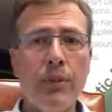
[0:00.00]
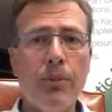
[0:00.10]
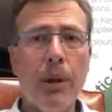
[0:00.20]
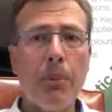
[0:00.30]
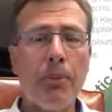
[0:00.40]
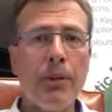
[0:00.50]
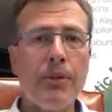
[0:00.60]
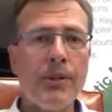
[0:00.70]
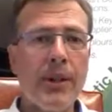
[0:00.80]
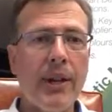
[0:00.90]
to properly
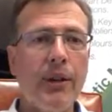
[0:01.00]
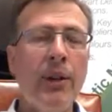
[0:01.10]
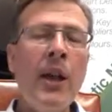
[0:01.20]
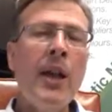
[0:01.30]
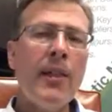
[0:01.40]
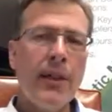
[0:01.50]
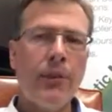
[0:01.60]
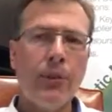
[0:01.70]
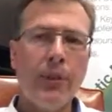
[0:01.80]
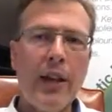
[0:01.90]
recycle that
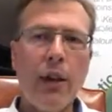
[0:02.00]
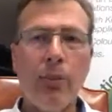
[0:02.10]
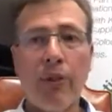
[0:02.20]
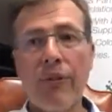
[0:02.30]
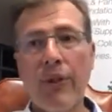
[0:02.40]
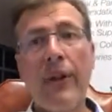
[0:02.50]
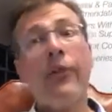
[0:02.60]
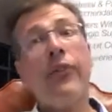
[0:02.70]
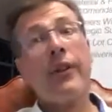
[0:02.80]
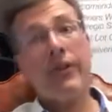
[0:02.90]
certainly helps our friends